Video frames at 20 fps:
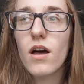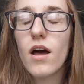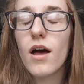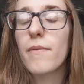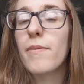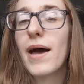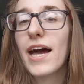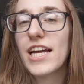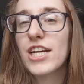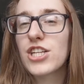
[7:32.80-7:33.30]

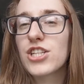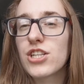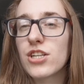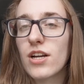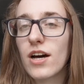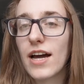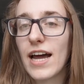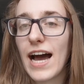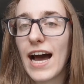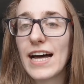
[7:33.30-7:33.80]
a
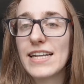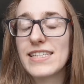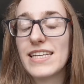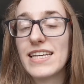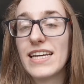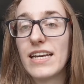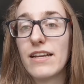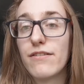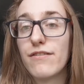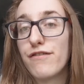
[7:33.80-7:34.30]
patient I had
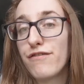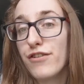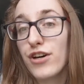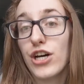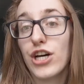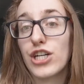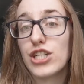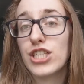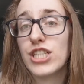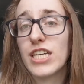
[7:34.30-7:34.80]
in
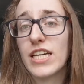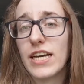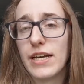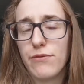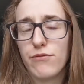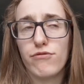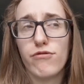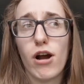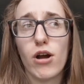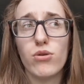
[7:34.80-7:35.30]
first
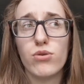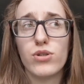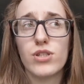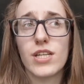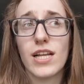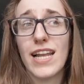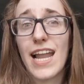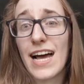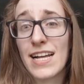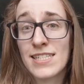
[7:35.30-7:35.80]
year
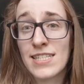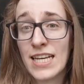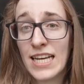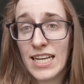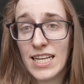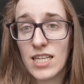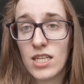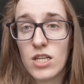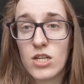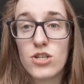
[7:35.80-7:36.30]
wrote a letter
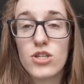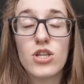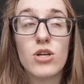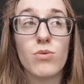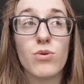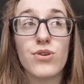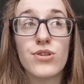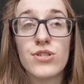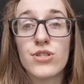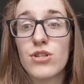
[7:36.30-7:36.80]
in
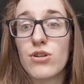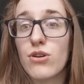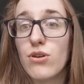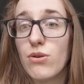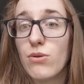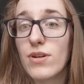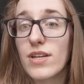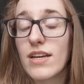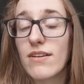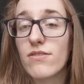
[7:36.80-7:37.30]
to us
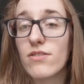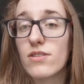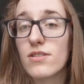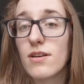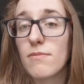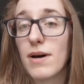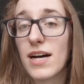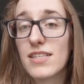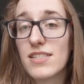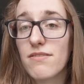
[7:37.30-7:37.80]
to give us
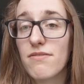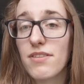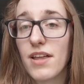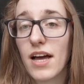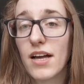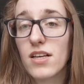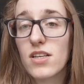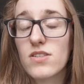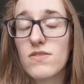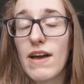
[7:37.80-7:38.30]
a massive
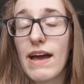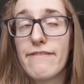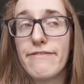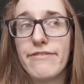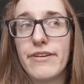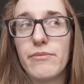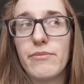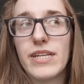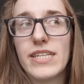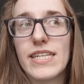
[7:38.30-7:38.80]
thanks for
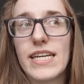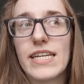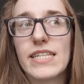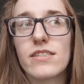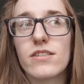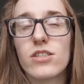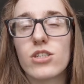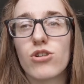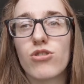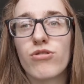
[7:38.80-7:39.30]
everything we
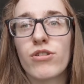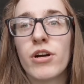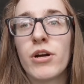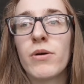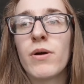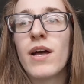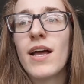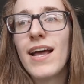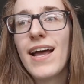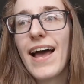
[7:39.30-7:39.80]
did as a
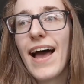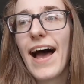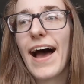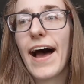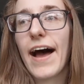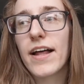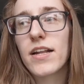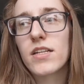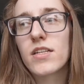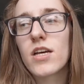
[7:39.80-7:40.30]
crew,
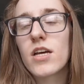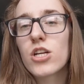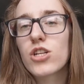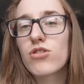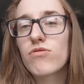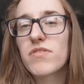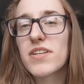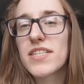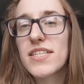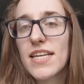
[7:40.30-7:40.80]
and
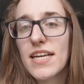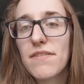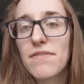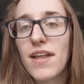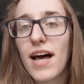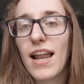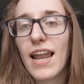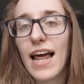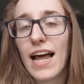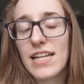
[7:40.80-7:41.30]
to receive
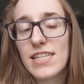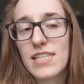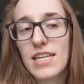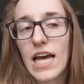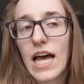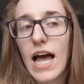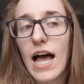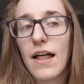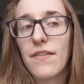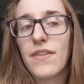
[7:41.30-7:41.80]
that
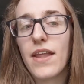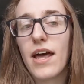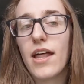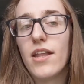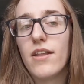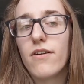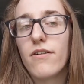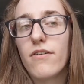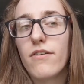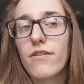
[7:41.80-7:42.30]
letter and
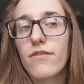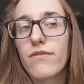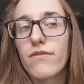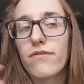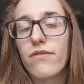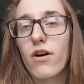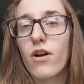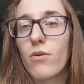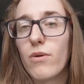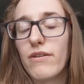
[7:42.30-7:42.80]
then
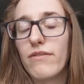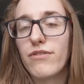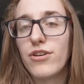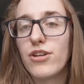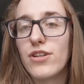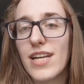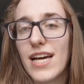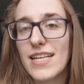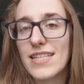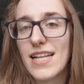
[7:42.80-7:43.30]
following a
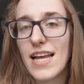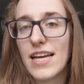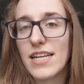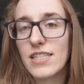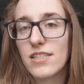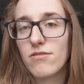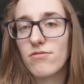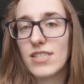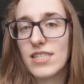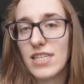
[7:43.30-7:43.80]
few days
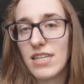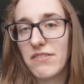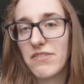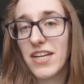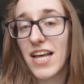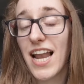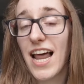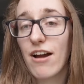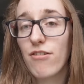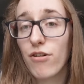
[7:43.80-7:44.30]
later
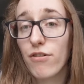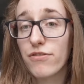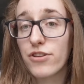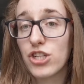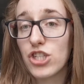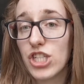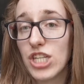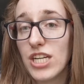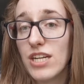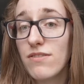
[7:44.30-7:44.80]
receiving a letter off
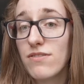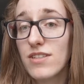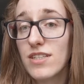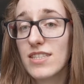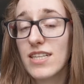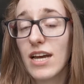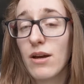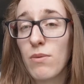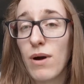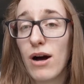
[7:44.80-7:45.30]
the chief to
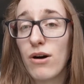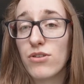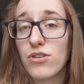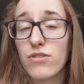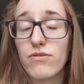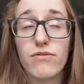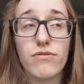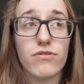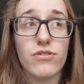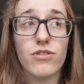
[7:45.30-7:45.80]
say well
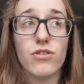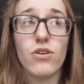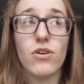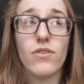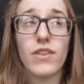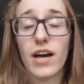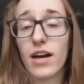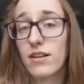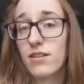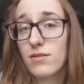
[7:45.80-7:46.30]
done for
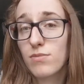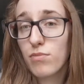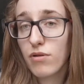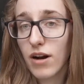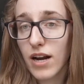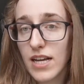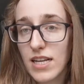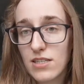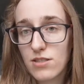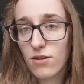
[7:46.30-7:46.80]
that
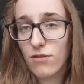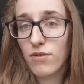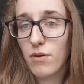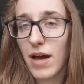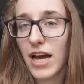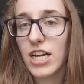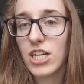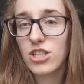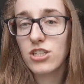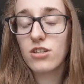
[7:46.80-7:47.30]
praise off a
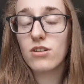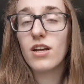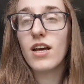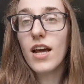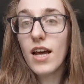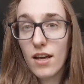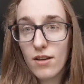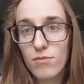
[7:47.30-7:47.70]
patient,